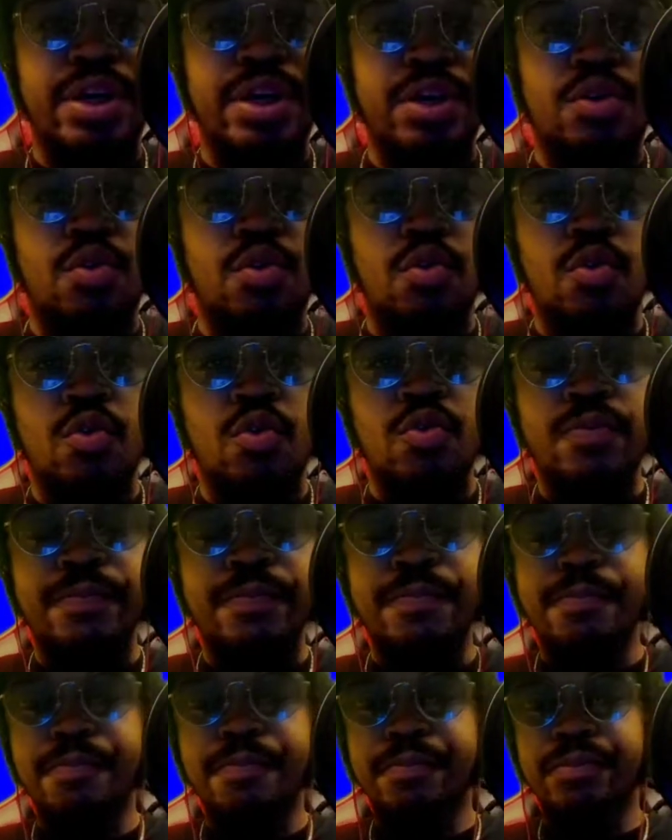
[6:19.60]
cool.
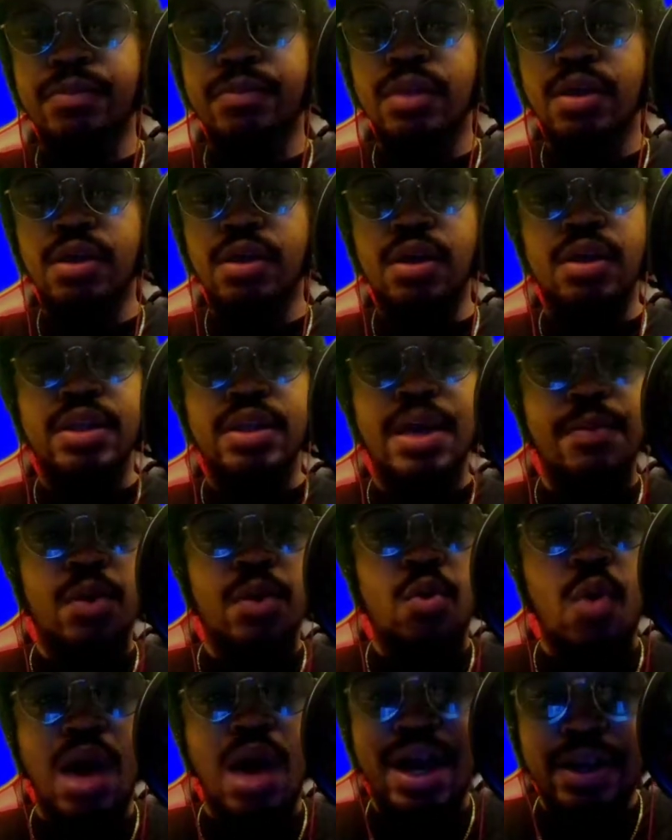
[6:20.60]
They
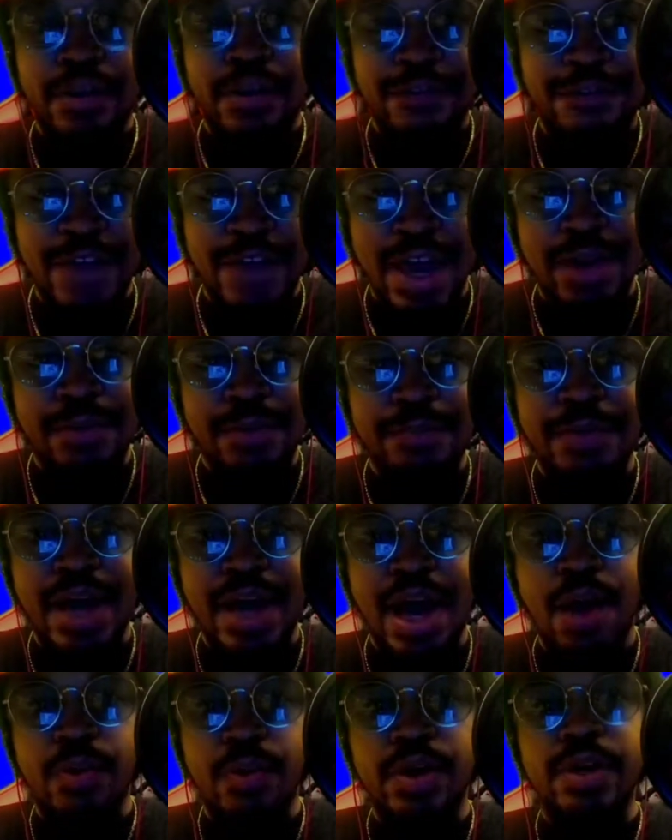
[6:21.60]
require phantom
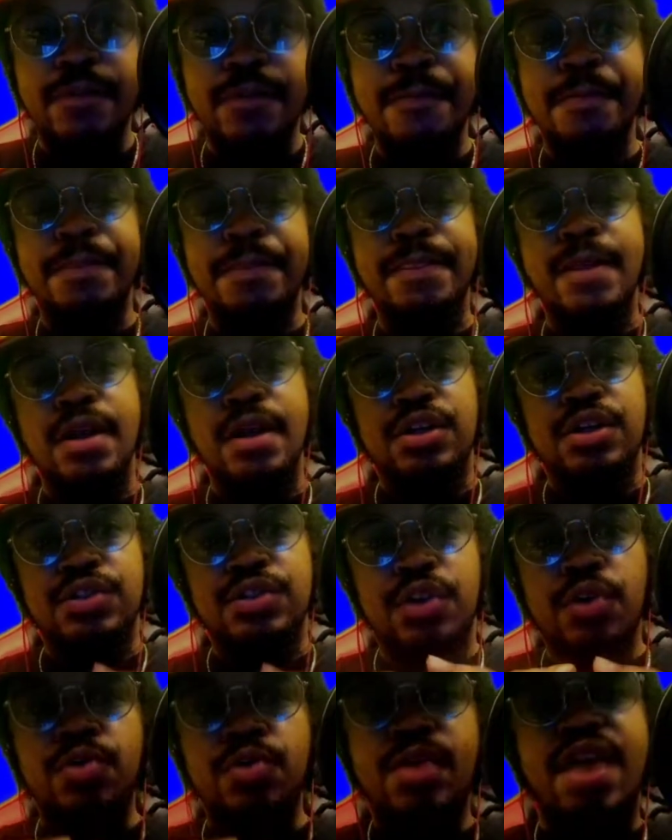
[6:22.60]
power, so
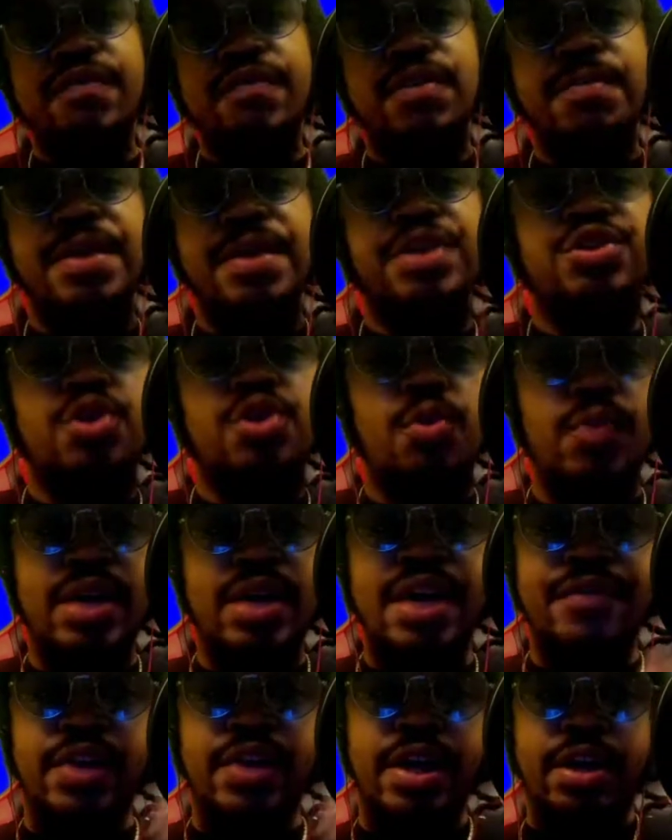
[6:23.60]
you have to make sure
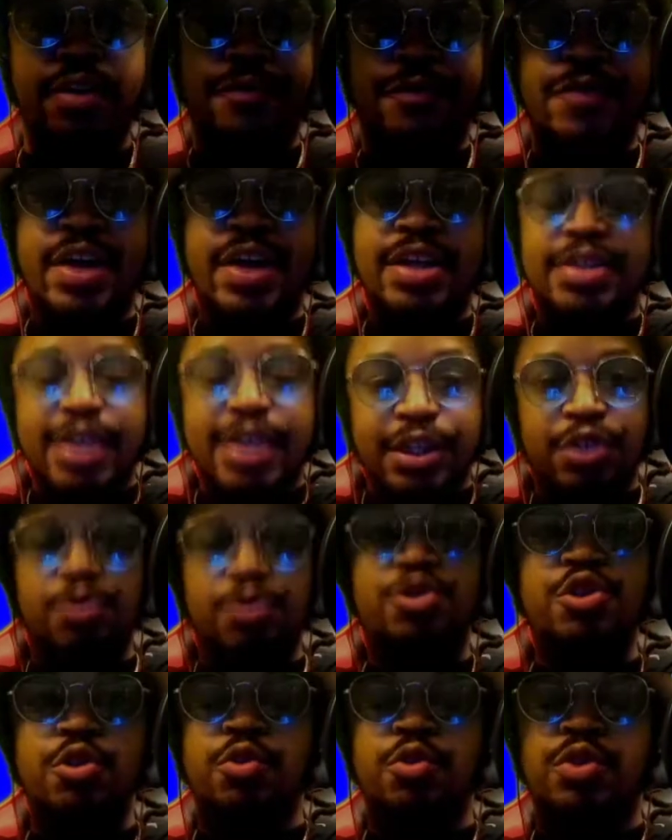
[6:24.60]
whatever interface that you
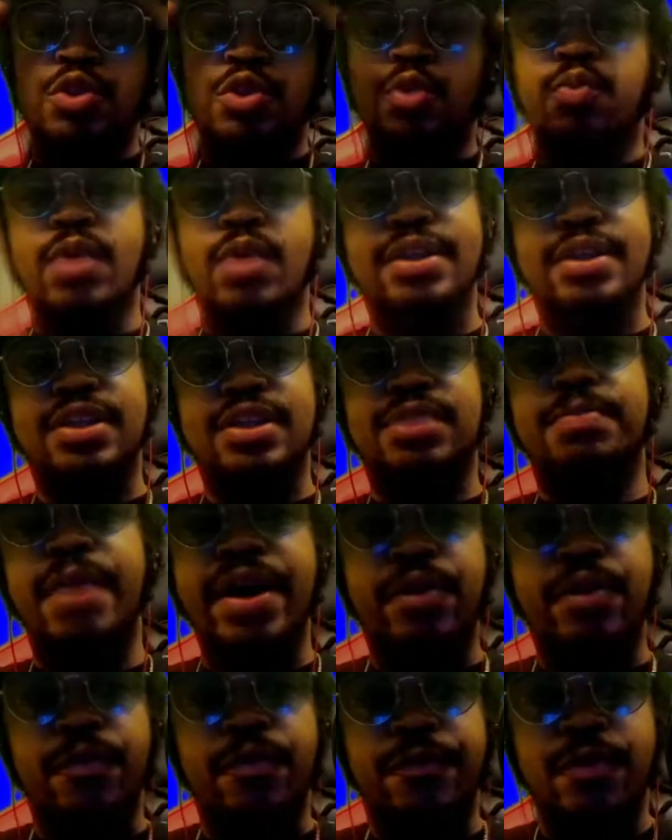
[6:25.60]
choose to run this
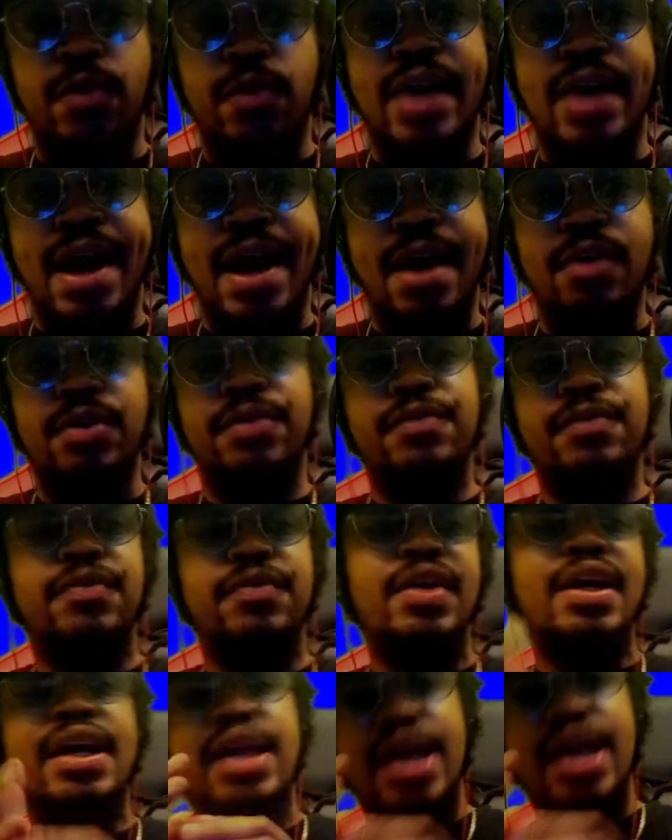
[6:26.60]
microphone out of,
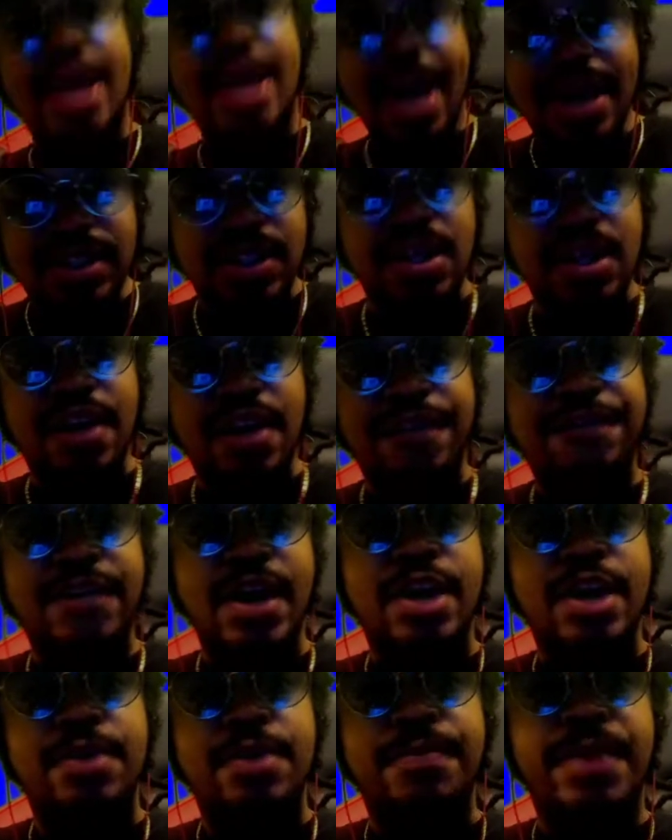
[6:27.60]
it has enough
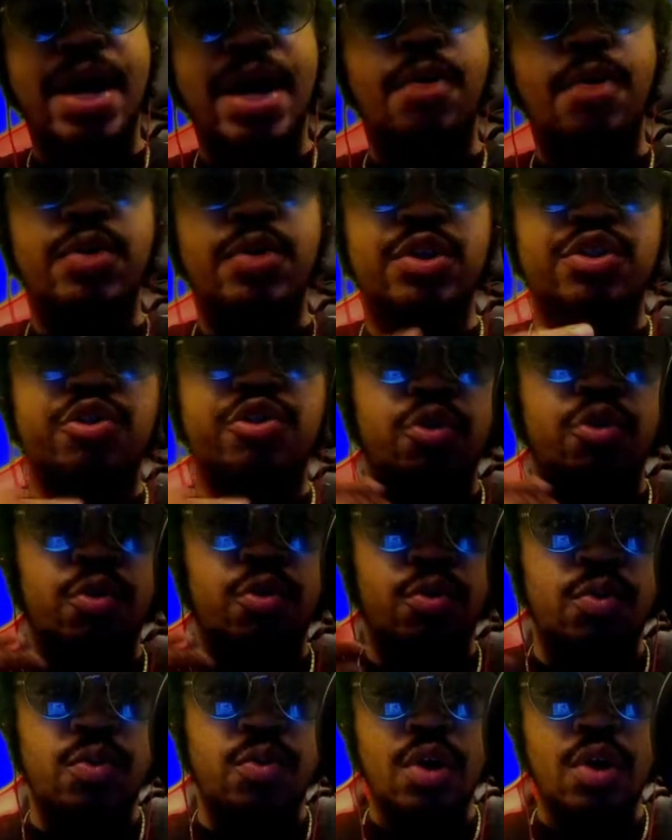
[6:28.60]
phantom power to